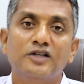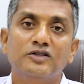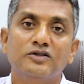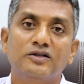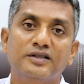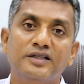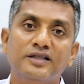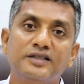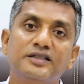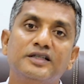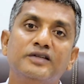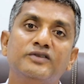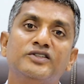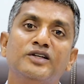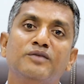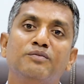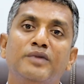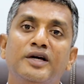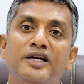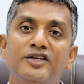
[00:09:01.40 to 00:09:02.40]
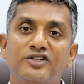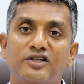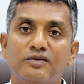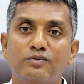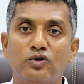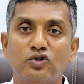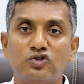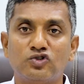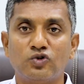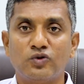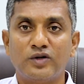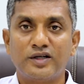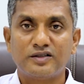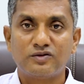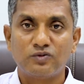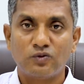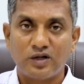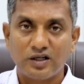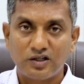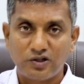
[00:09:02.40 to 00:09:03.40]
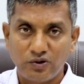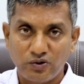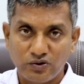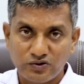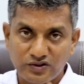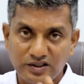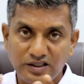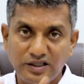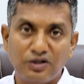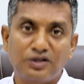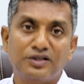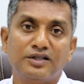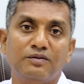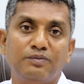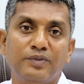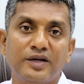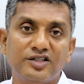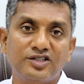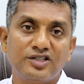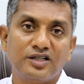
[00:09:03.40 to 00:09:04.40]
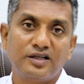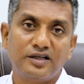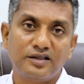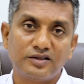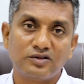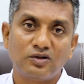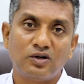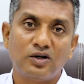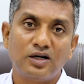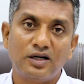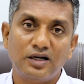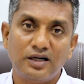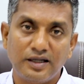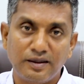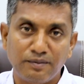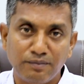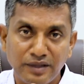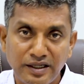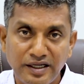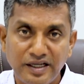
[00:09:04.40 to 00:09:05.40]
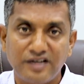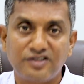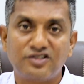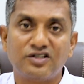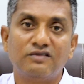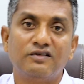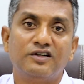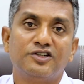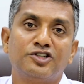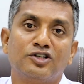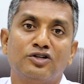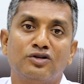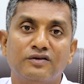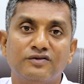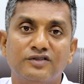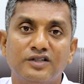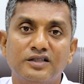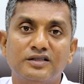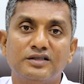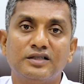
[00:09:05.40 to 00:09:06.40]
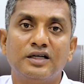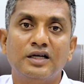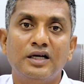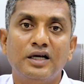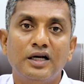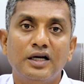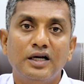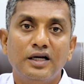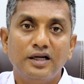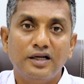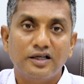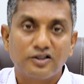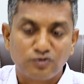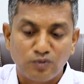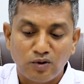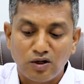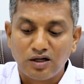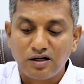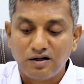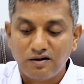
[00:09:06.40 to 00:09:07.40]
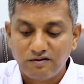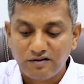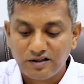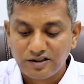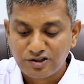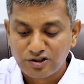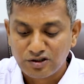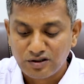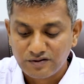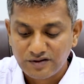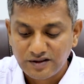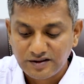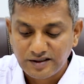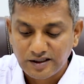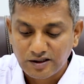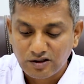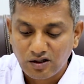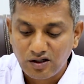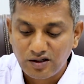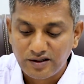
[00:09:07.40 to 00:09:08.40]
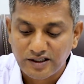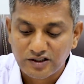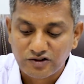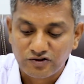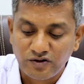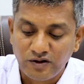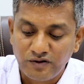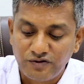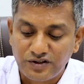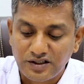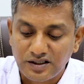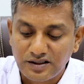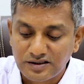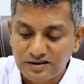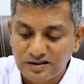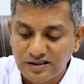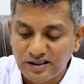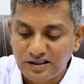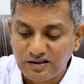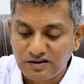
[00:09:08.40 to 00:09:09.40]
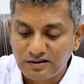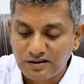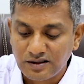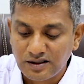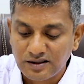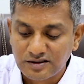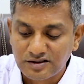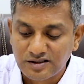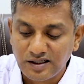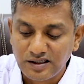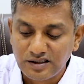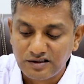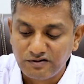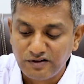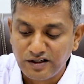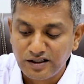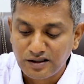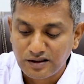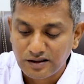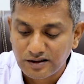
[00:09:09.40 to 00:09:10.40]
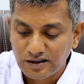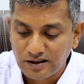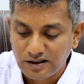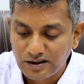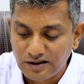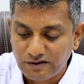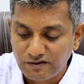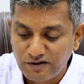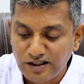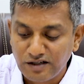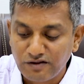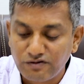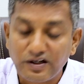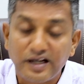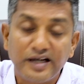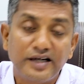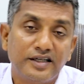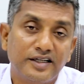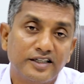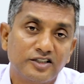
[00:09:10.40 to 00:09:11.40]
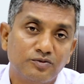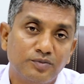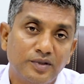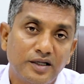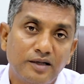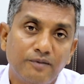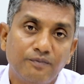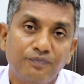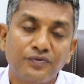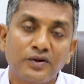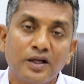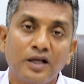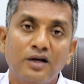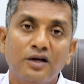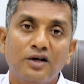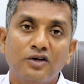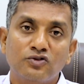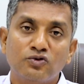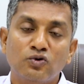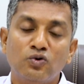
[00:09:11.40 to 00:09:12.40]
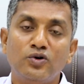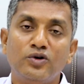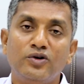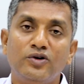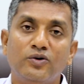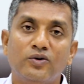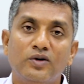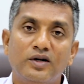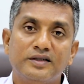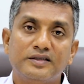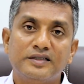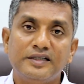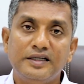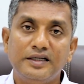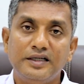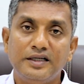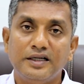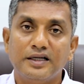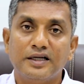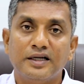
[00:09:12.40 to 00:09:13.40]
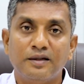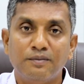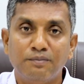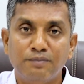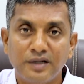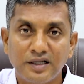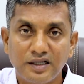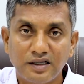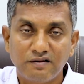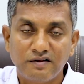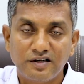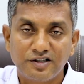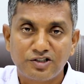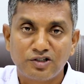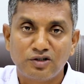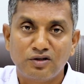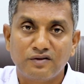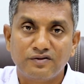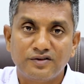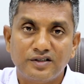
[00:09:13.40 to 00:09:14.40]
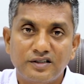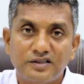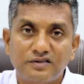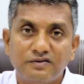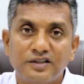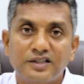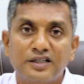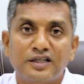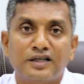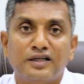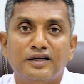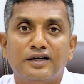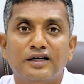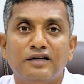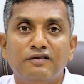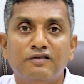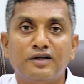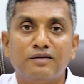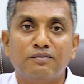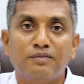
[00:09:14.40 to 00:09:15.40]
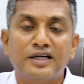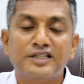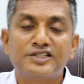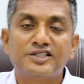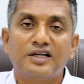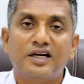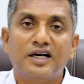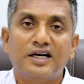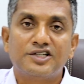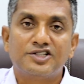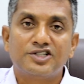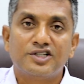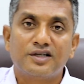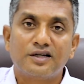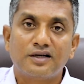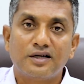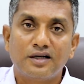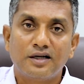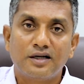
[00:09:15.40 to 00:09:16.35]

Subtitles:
So this gives a major boost to us. What you see on the picture is all a miniature version of this. A small version of this, they call it a Swift, stealth wing, the wing flying test bed. Soon you will see a bigger version of this, which can deliver much larger